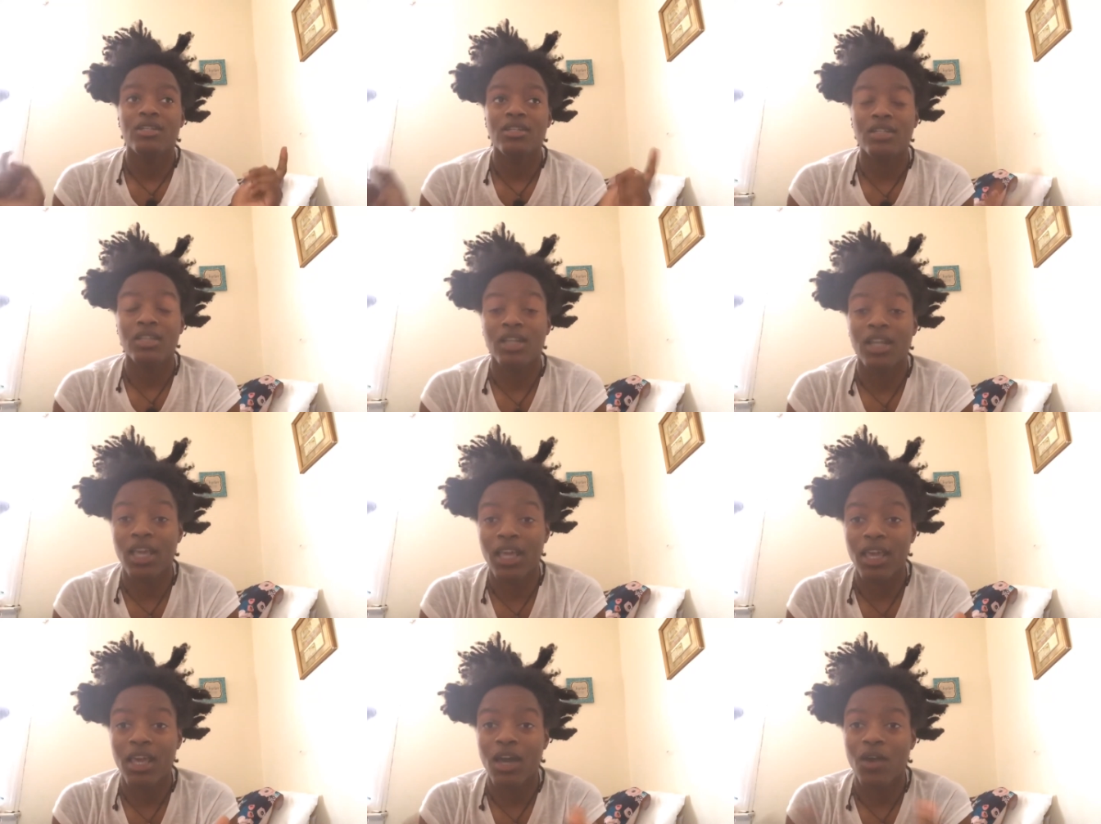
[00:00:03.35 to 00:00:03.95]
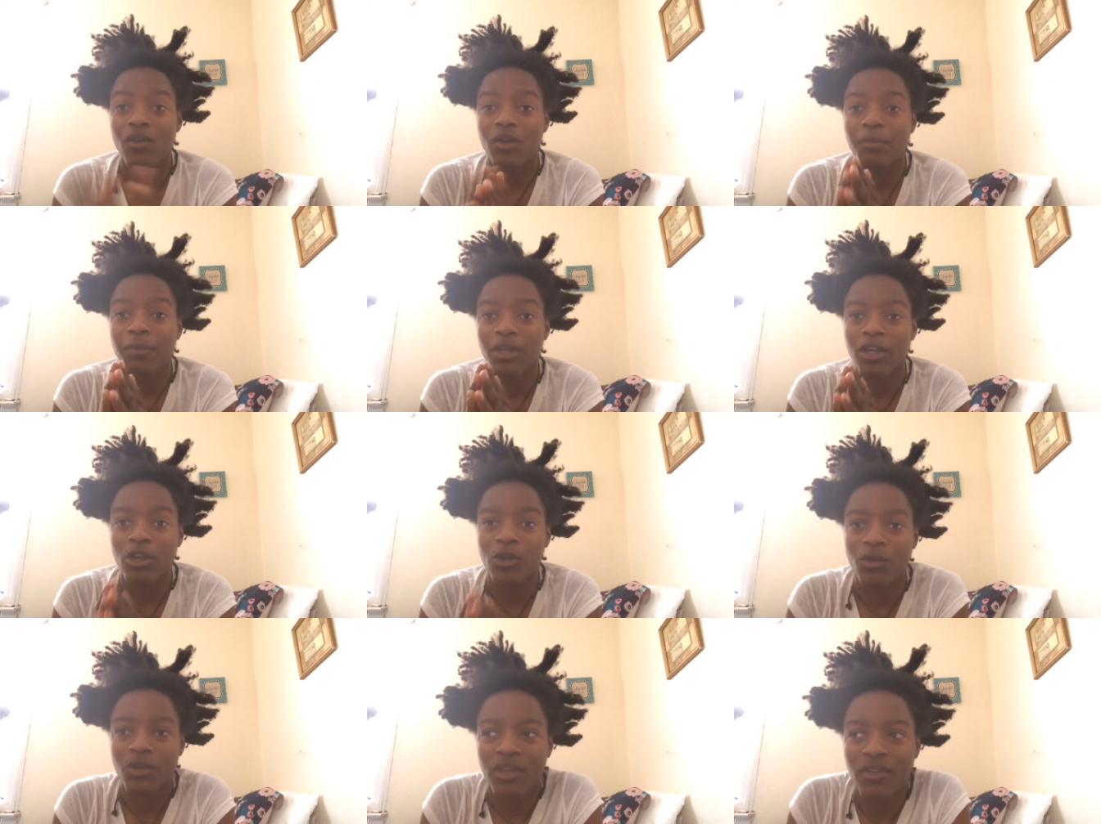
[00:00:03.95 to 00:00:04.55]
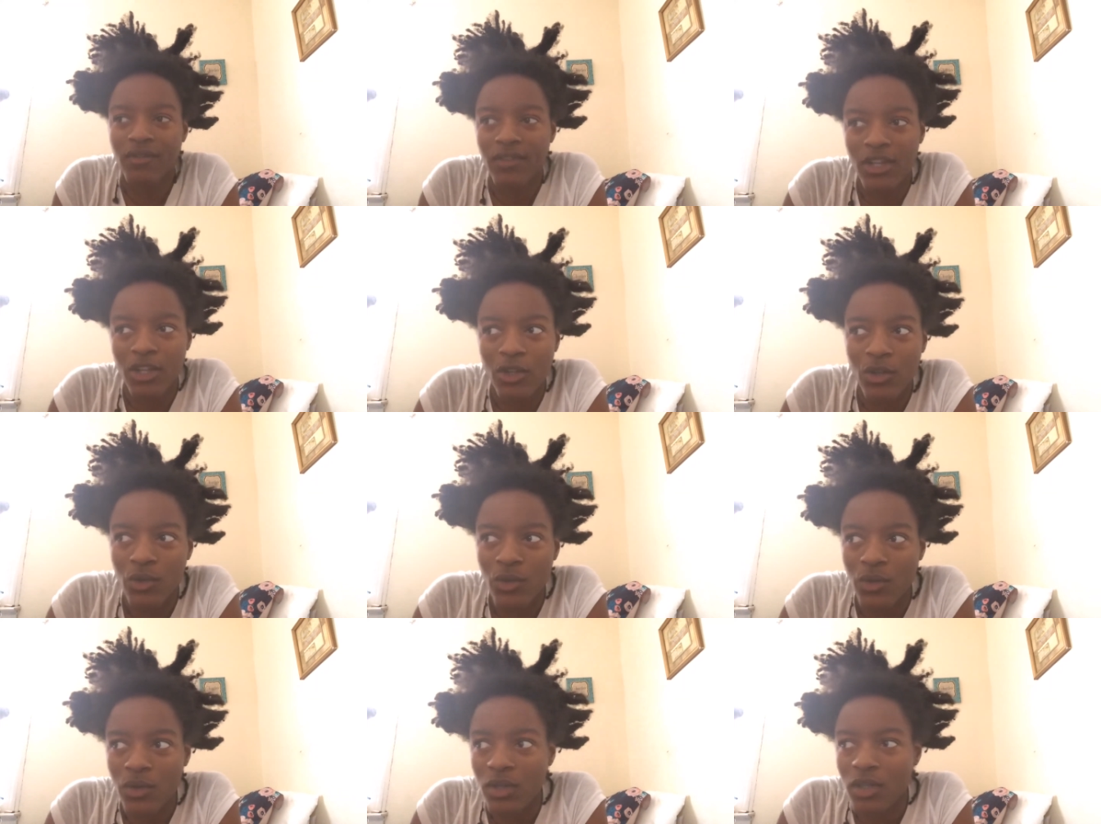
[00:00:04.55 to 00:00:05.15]
Today, I want to make a quick
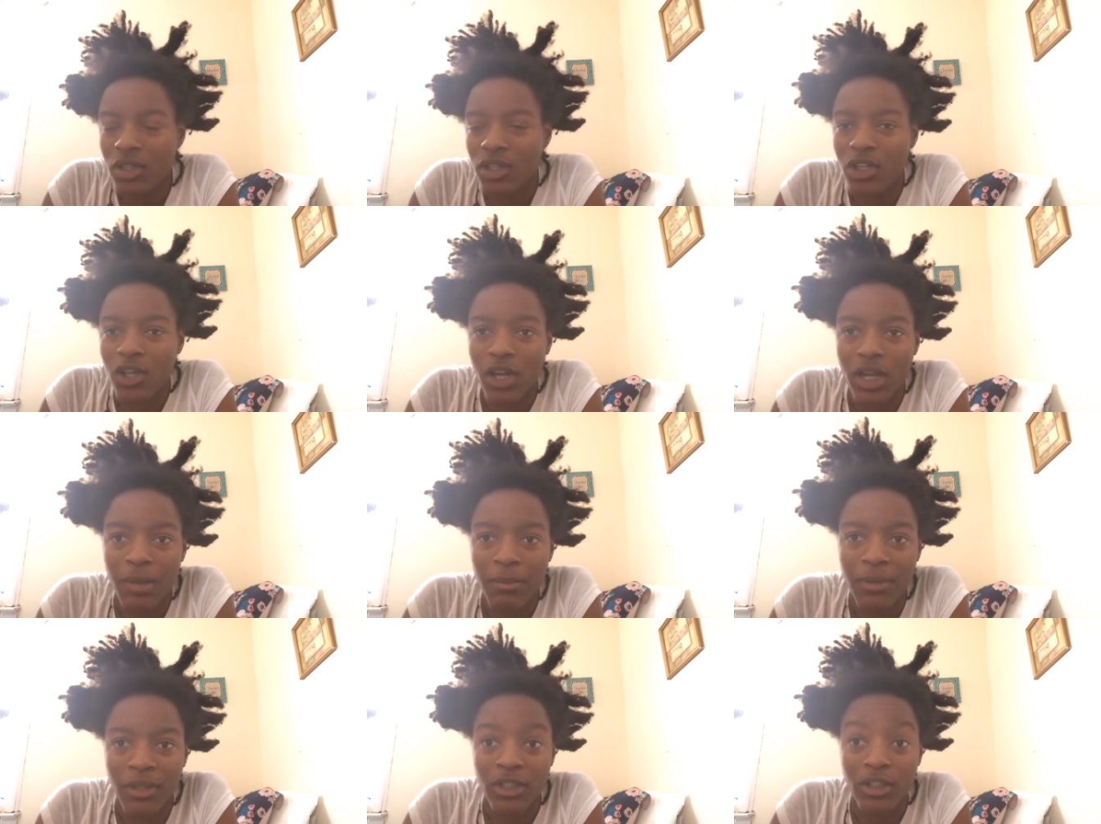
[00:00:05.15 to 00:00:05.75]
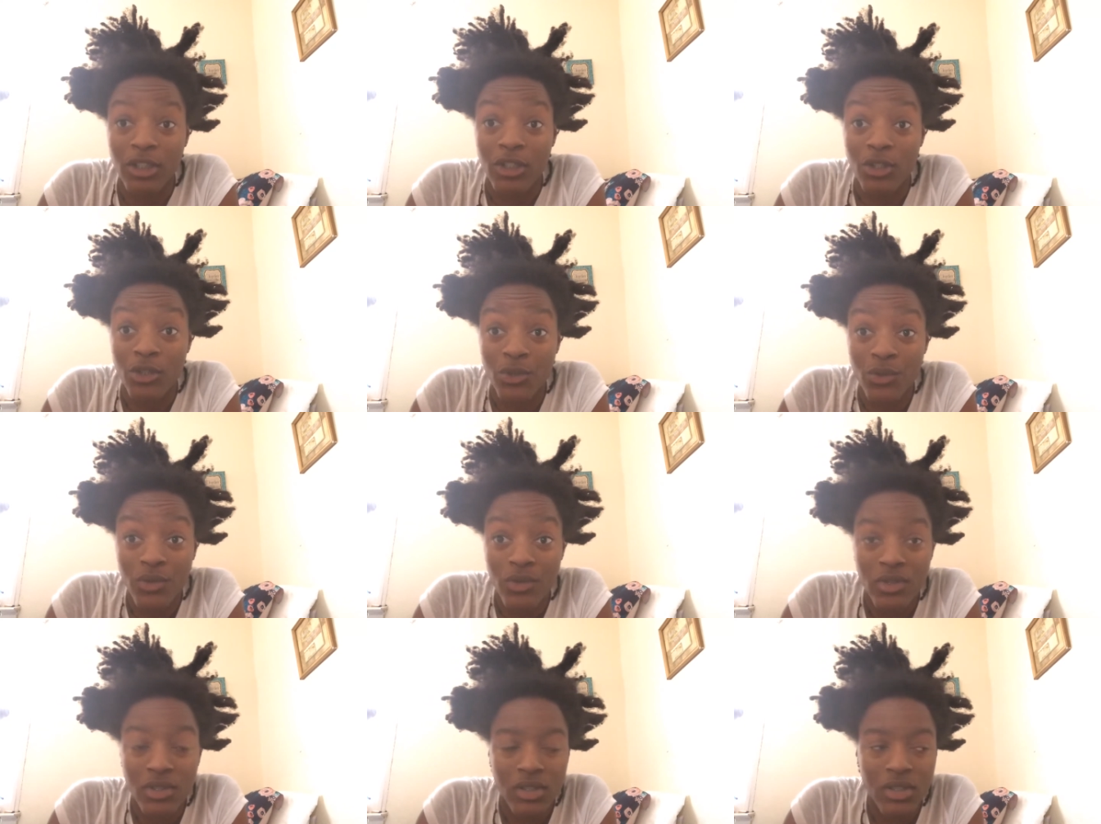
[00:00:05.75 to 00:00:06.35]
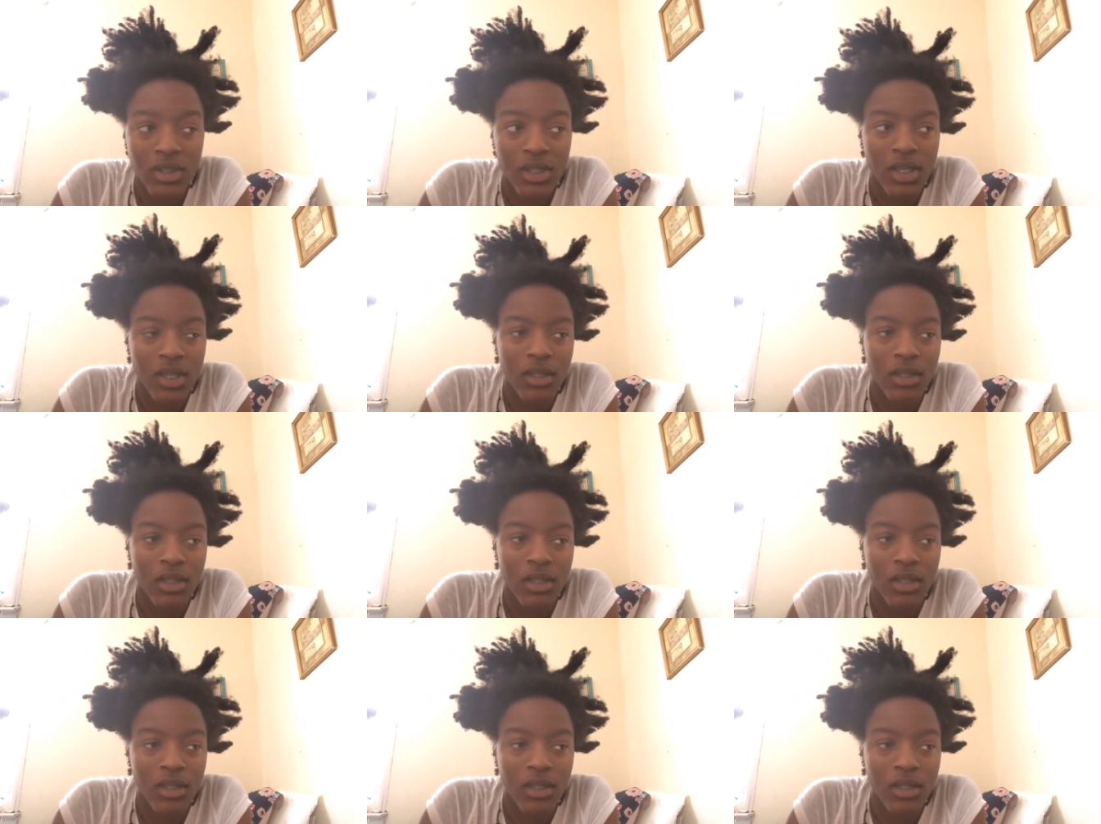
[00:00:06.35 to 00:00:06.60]
video talking about the news.